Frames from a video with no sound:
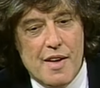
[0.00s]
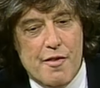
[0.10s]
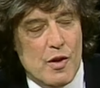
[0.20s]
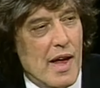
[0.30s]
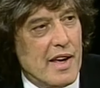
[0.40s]

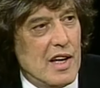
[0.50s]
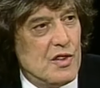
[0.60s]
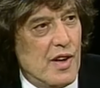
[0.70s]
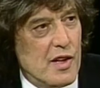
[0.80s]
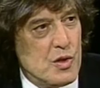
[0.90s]
if you like,
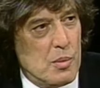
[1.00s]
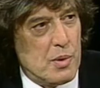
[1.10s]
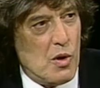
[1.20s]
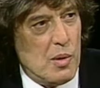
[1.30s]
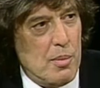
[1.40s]
intellectual
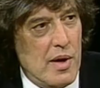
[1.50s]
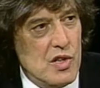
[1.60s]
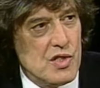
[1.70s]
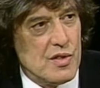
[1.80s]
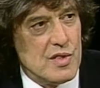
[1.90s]

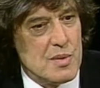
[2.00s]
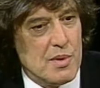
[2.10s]
preoccupations.